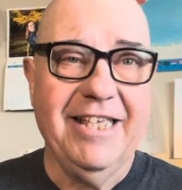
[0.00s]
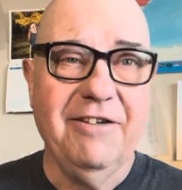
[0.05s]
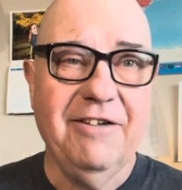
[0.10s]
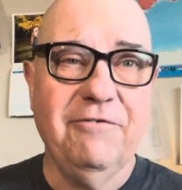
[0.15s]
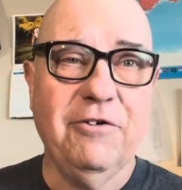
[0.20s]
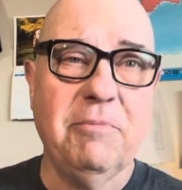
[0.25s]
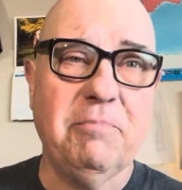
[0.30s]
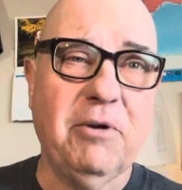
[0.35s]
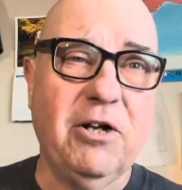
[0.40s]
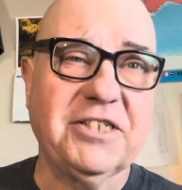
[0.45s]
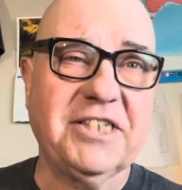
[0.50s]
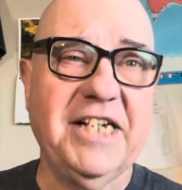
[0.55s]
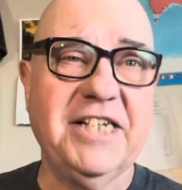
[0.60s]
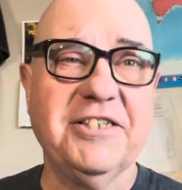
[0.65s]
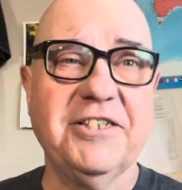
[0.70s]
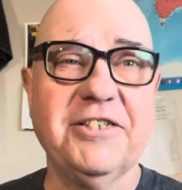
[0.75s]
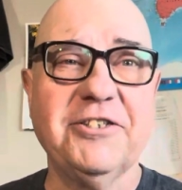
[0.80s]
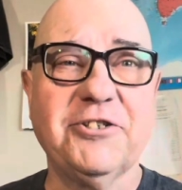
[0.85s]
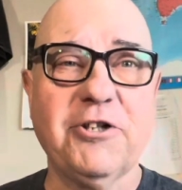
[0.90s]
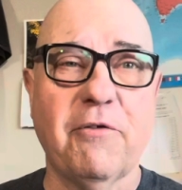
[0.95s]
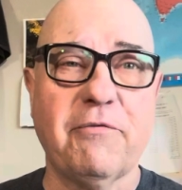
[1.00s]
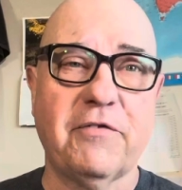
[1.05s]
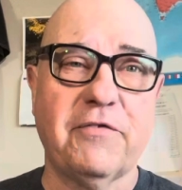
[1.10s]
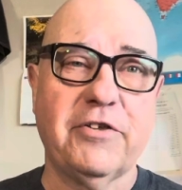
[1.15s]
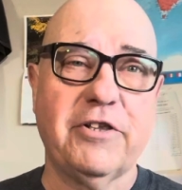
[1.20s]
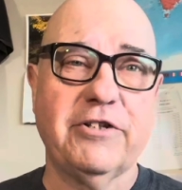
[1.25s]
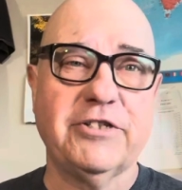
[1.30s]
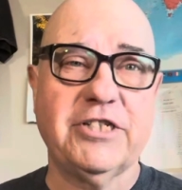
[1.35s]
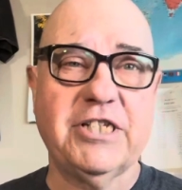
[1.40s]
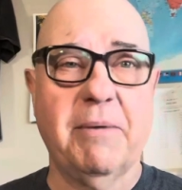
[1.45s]
Football season's over for
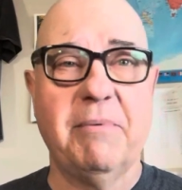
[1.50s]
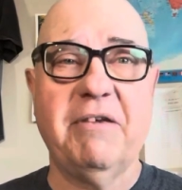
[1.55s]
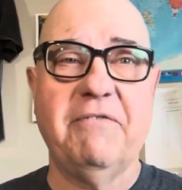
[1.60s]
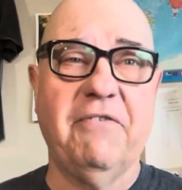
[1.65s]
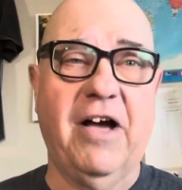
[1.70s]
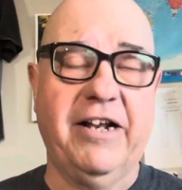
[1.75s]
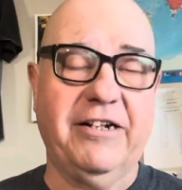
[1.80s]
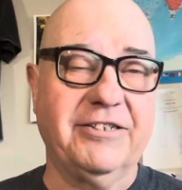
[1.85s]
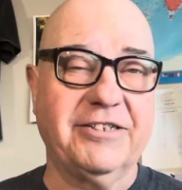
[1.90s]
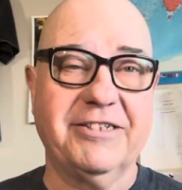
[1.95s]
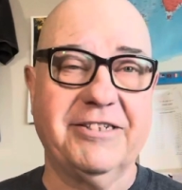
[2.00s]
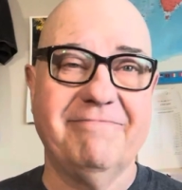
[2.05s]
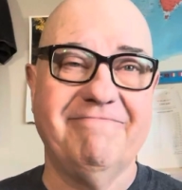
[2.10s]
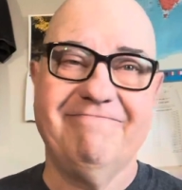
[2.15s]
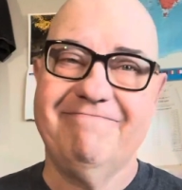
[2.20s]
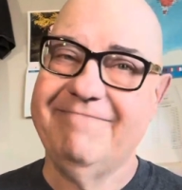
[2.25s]
their semifinals.